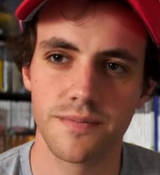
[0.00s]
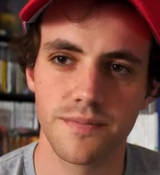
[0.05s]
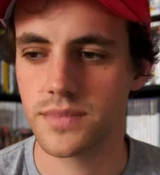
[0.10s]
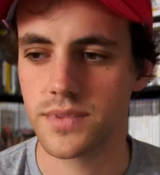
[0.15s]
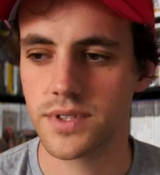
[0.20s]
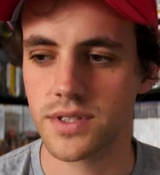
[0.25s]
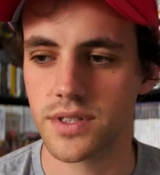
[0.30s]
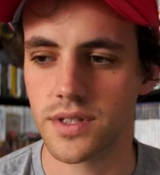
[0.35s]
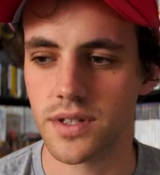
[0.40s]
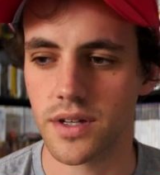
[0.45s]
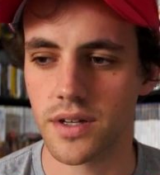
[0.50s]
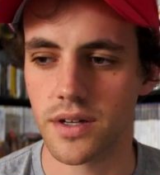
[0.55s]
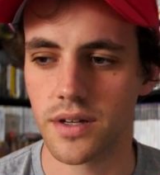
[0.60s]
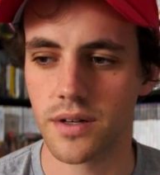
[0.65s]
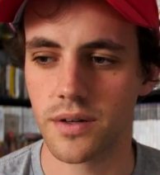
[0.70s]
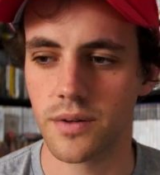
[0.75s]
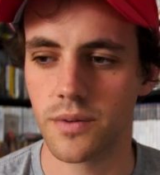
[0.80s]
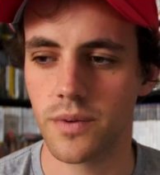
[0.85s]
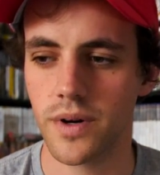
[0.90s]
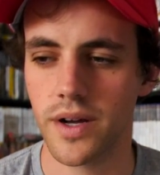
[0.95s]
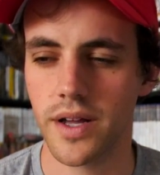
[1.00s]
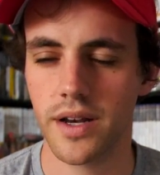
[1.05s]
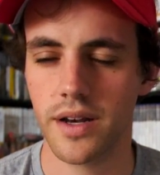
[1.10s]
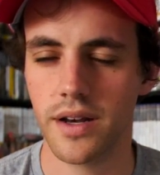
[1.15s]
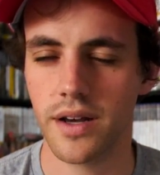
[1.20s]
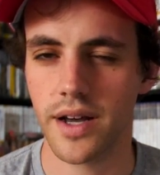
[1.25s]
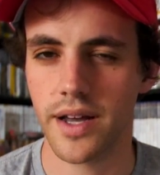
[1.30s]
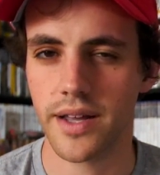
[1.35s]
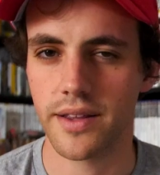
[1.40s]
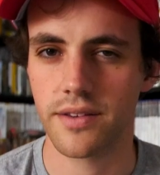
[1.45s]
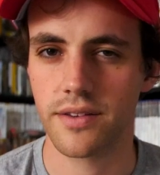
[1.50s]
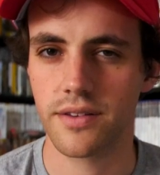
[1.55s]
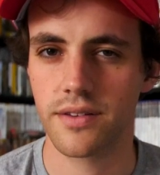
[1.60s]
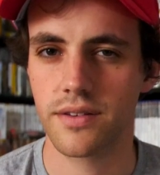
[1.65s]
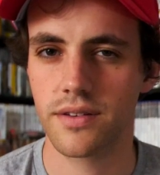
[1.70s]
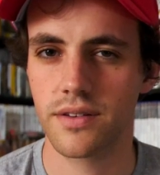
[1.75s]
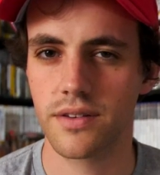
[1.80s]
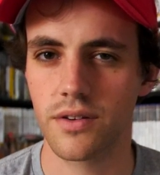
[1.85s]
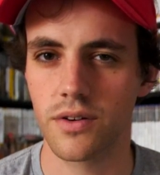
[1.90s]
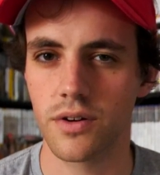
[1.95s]
So when I
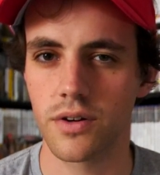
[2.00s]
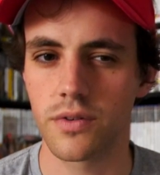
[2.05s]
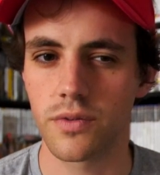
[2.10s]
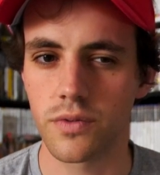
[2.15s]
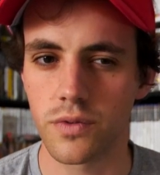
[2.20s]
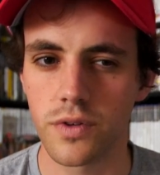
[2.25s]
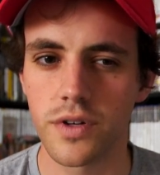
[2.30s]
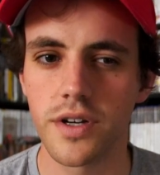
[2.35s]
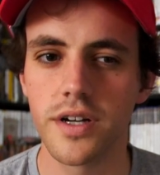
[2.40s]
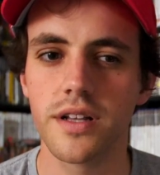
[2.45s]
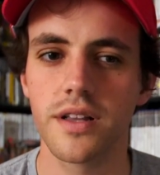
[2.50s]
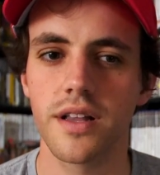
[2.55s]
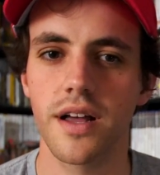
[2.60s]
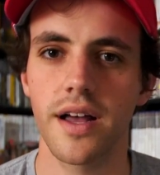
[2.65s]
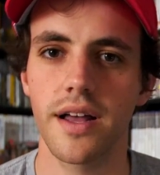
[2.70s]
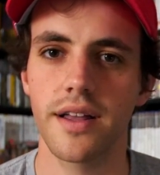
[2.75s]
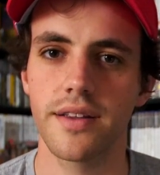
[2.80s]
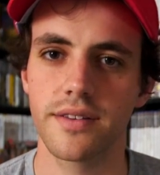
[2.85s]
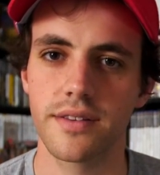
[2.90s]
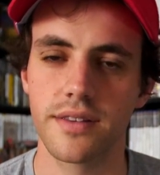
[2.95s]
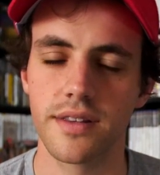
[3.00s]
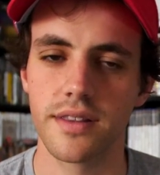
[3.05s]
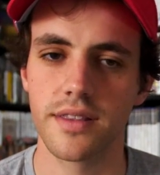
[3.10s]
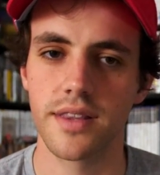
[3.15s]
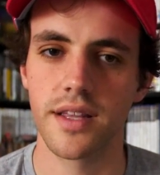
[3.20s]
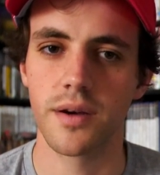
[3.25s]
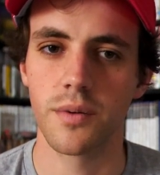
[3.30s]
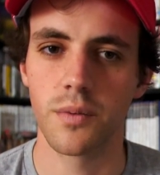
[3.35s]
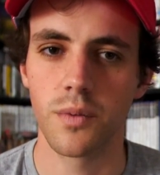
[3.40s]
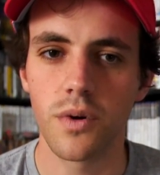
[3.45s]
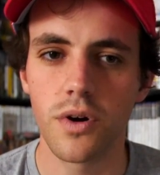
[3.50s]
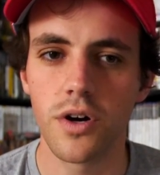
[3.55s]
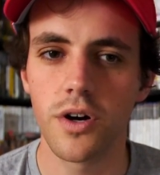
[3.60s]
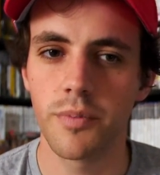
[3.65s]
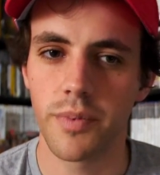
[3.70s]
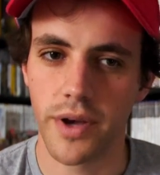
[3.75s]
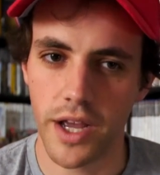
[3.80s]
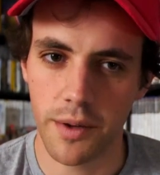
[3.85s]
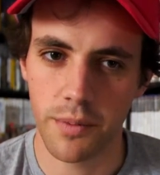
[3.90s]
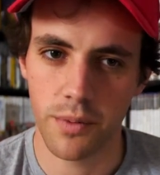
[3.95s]
sort of realized that there were
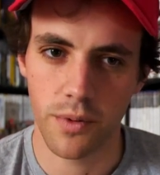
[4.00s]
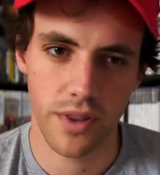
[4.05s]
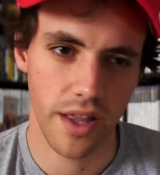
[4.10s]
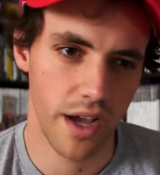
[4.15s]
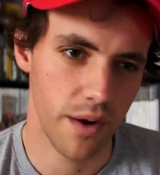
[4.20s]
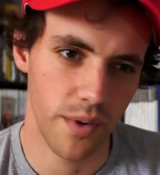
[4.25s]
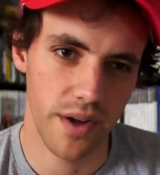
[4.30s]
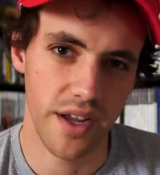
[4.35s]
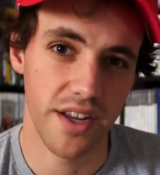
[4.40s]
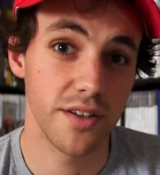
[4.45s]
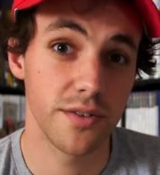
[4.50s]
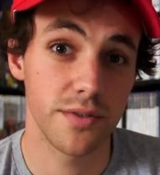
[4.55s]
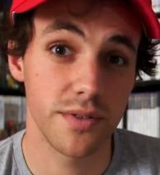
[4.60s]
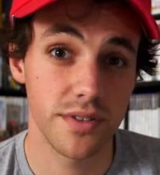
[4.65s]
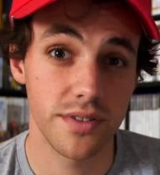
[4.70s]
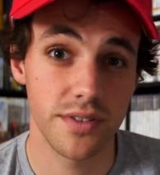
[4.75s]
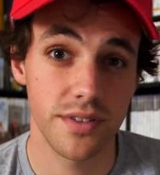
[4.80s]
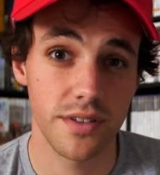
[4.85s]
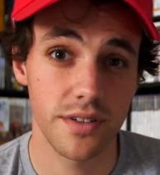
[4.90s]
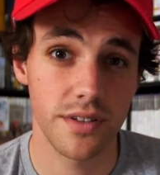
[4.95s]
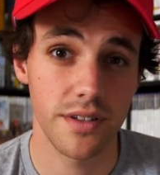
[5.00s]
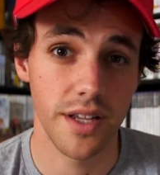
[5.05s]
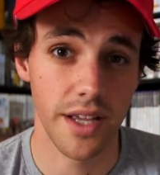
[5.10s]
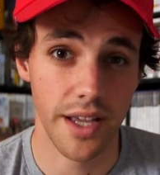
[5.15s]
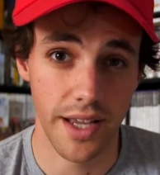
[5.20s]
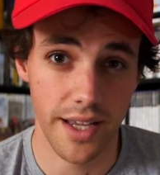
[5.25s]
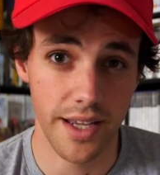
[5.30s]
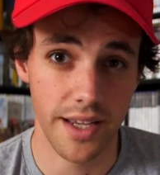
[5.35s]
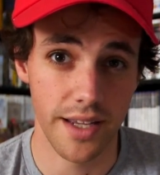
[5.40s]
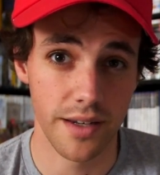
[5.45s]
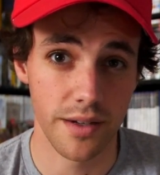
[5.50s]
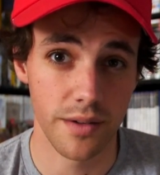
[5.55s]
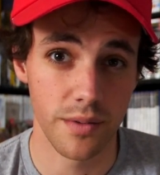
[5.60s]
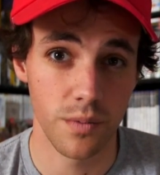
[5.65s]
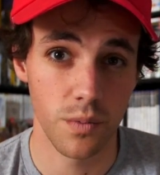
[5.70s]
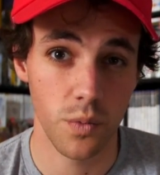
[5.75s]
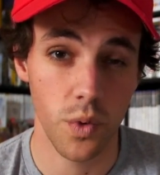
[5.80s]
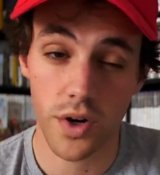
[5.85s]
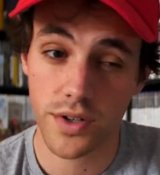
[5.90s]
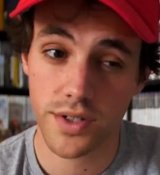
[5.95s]
people that were interested
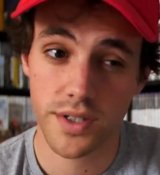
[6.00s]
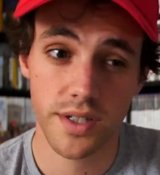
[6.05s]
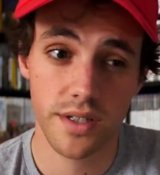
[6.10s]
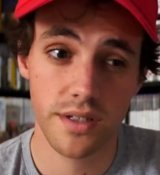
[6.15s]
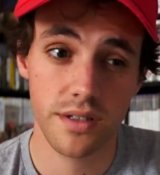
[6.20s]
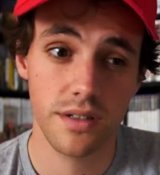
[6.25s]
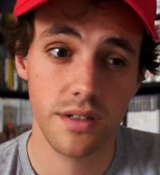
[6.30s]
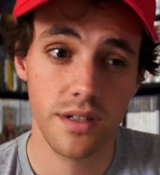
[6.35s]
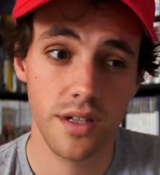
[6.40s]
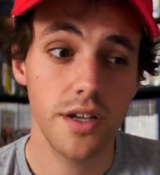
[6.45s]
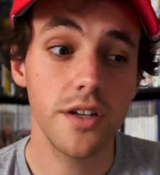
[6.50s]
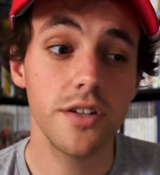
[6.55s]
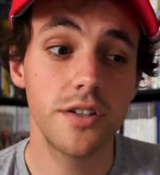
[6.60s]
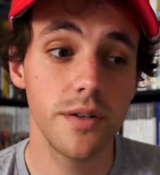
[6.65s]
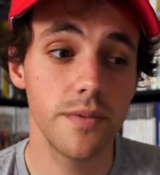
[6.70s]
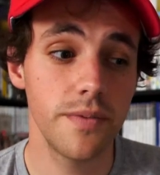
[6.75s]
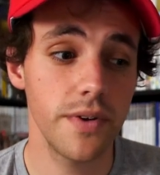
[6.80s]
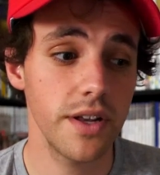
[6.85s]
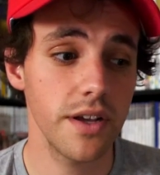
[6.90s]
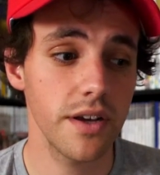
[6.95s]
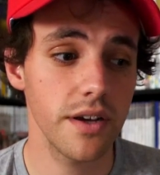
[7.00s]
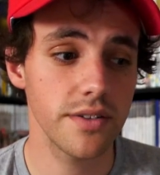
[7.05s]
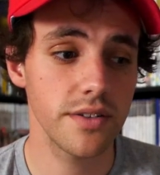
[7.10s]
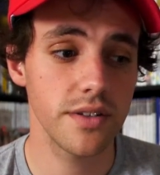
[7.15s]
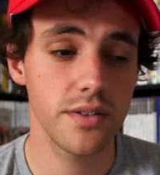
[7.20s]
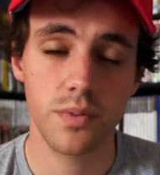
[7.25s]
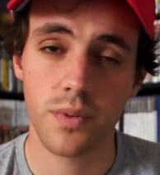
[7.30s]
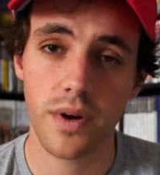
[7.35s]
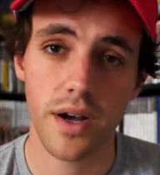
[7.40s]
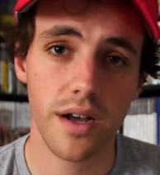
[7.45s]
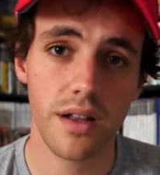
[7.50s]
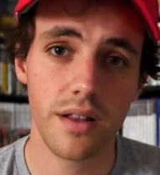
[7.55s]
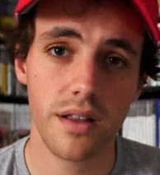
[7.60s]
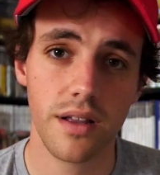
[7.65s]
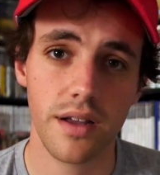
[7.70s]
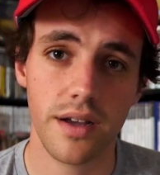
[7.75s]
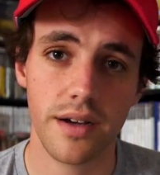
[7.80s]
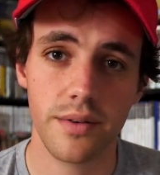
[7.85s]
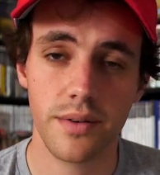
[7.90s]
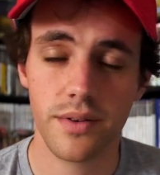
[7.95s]
in watching YouTube videos as well,
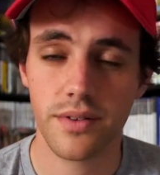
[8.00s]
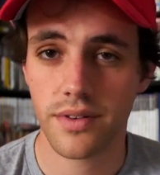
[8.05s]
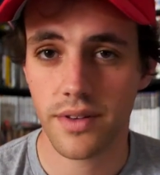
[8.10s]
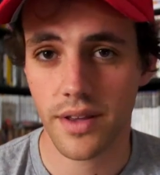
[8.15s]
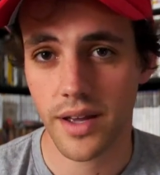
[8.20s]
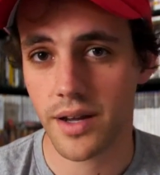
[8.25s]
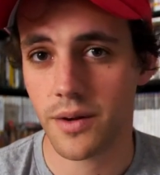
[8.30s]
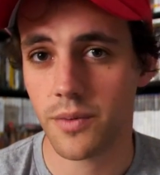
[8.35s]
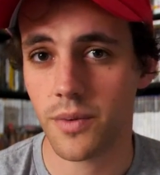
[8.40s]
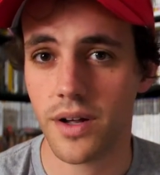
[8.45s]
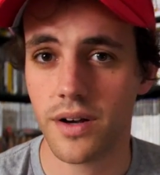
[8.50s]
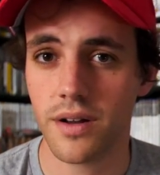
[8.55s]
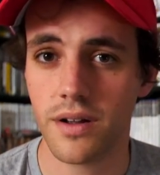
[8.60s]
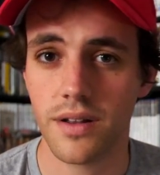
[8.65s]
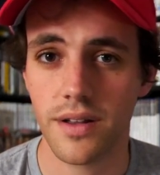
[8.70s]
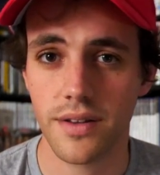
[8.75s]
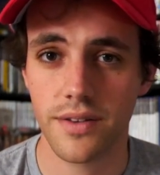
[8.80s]
I was like, why not?